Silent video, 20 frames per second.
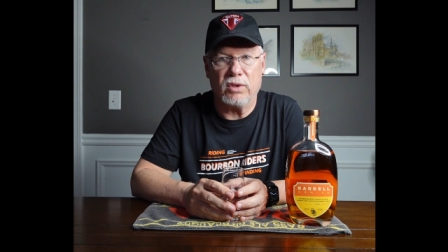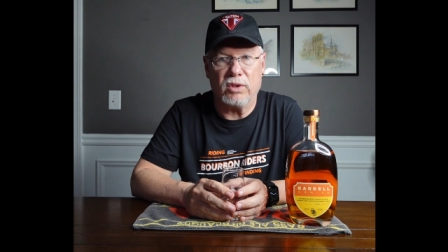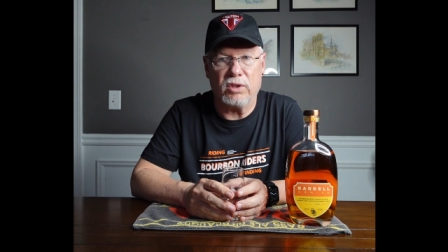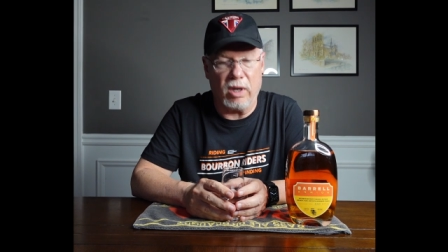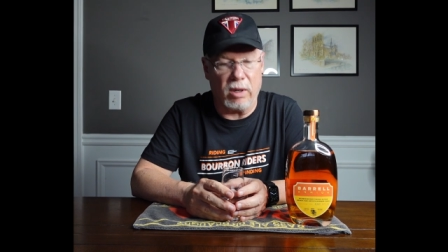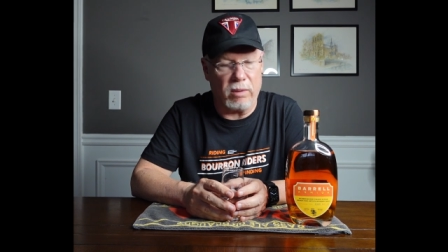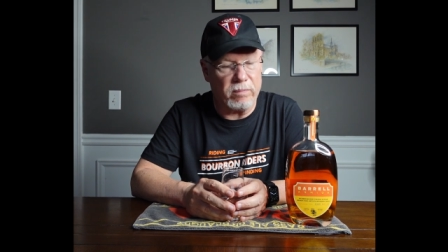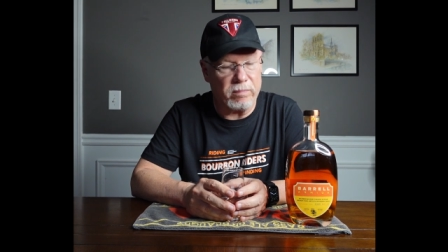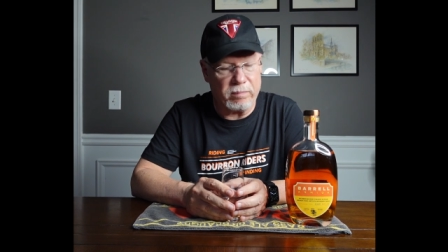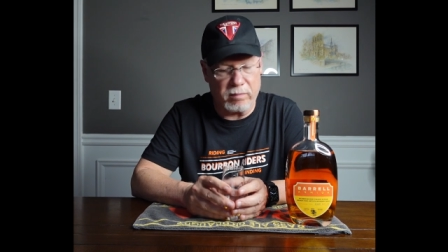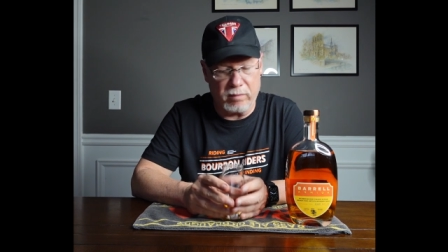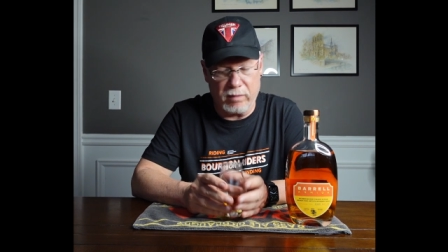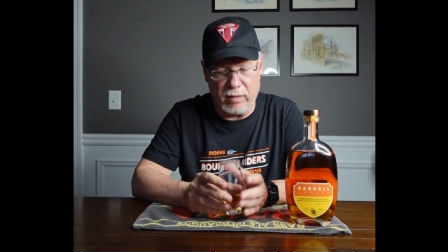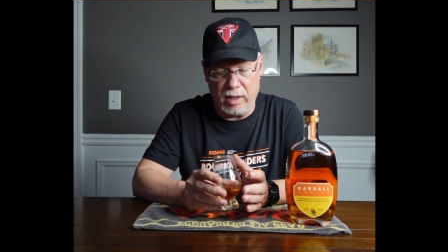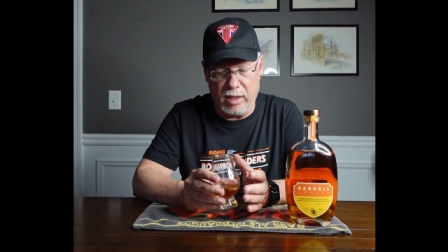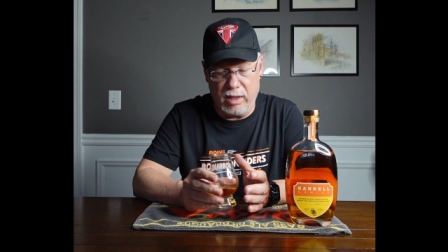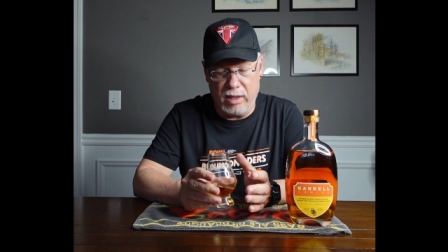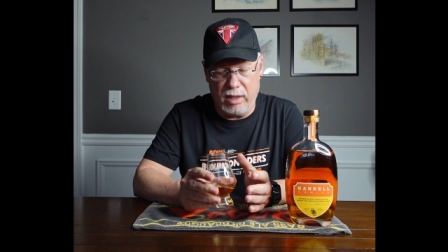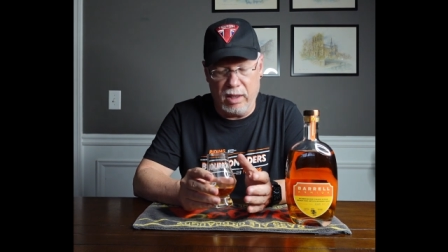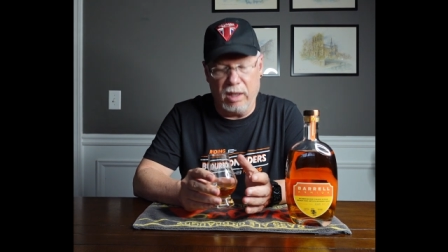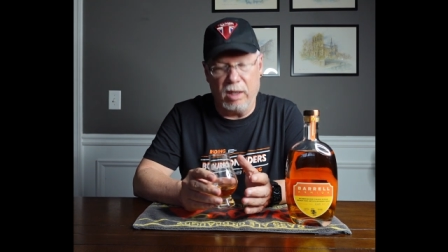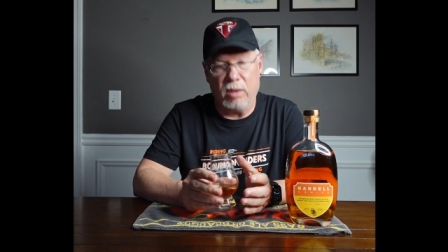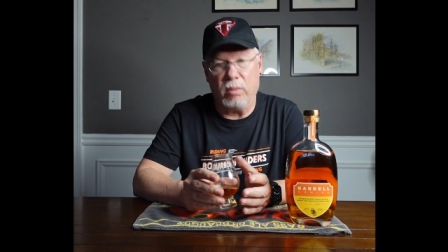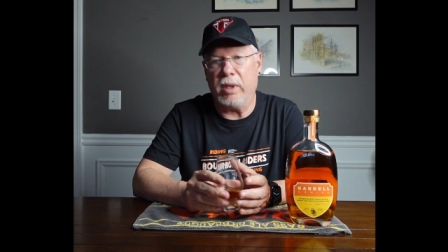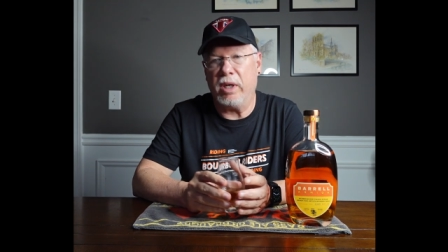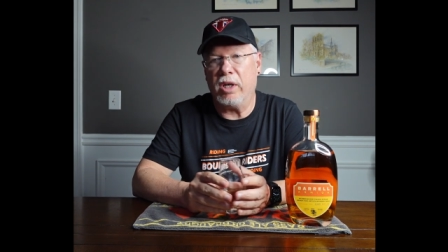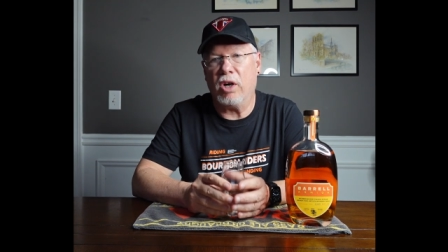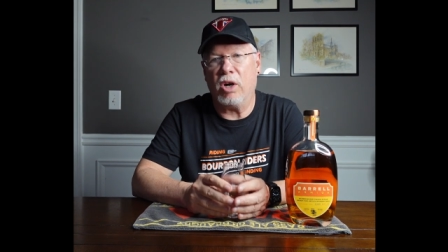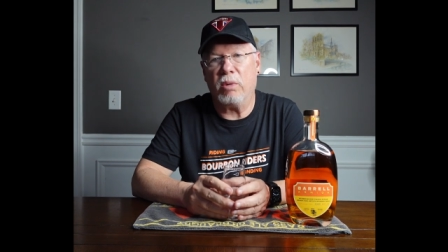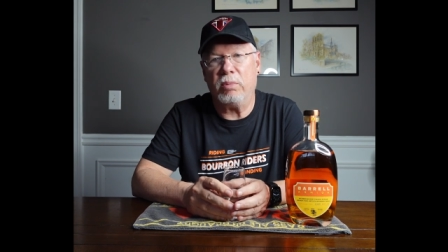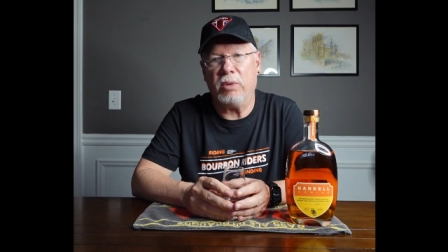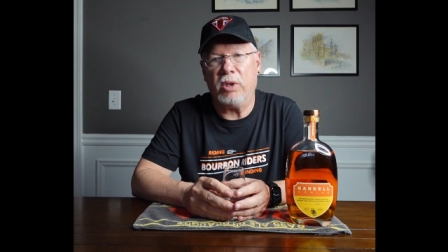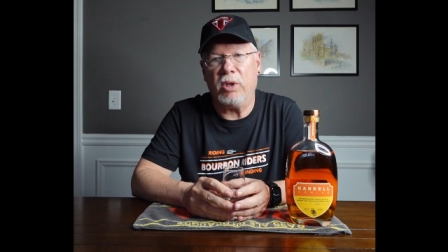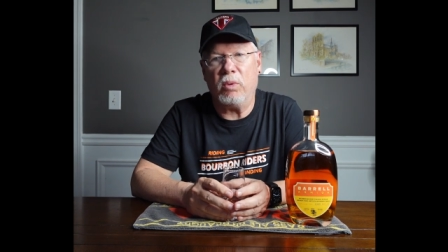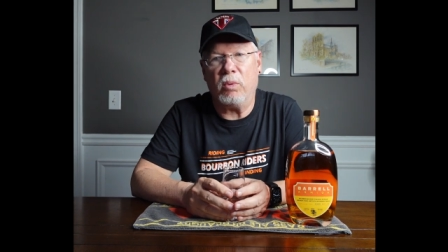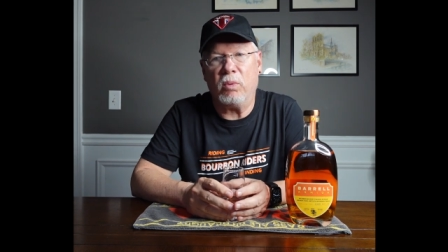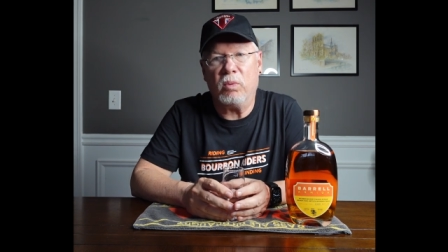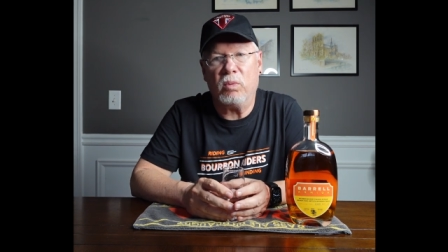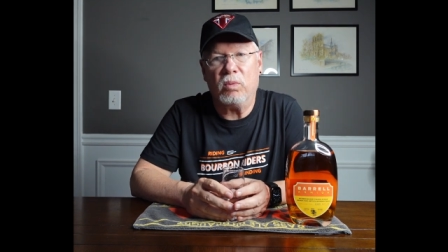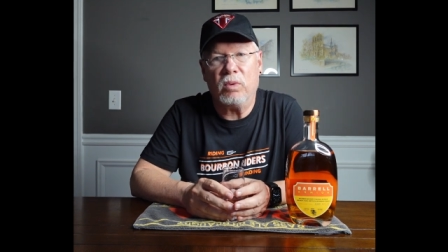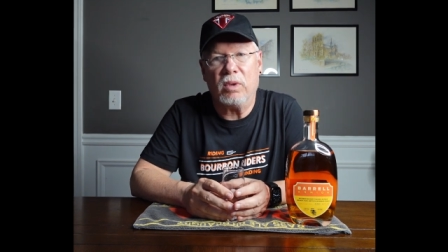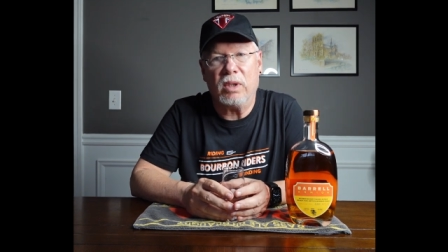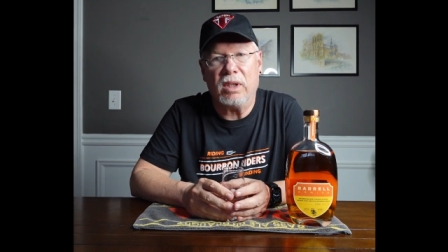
So we hope you